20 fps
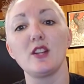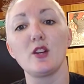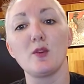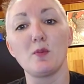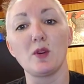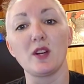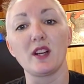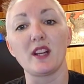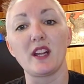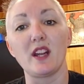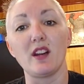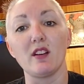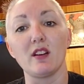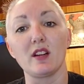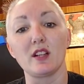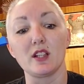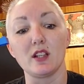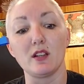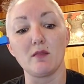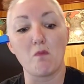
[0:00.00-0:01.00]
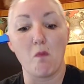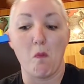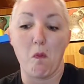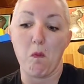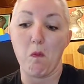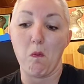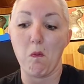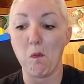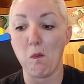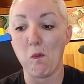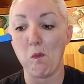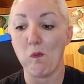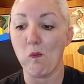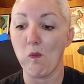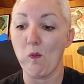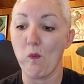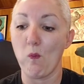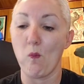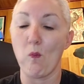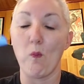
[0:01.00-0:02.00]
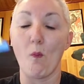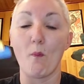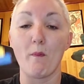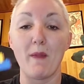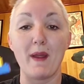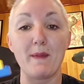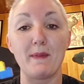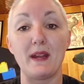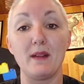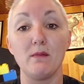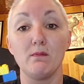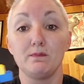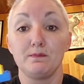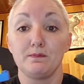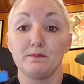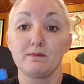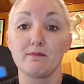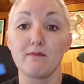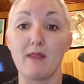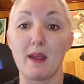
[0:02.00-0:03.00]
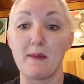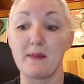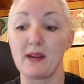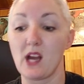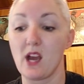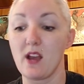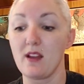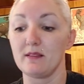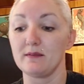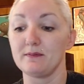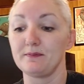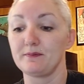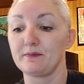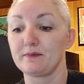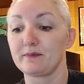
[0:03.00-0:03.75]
a little more character. Maybe. Maybe not.